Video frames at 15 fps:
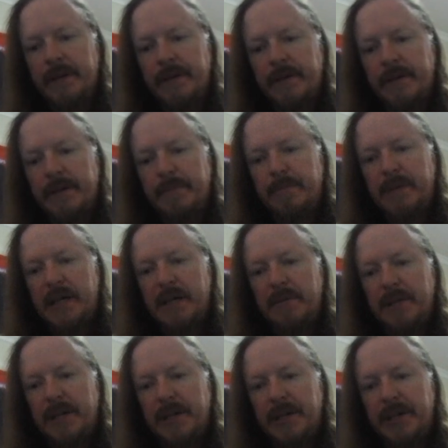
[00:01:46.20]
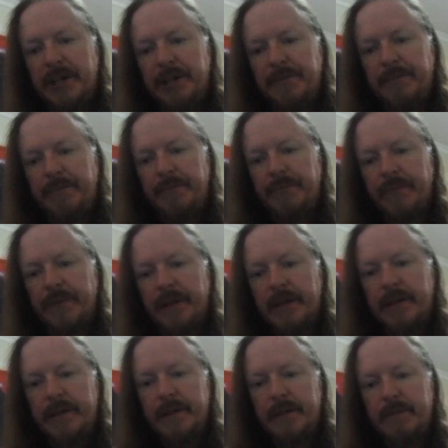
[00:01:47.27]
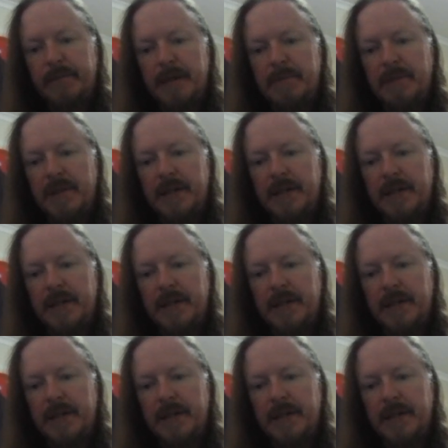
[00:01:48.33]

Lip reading: Yeah, maybe no. Maybe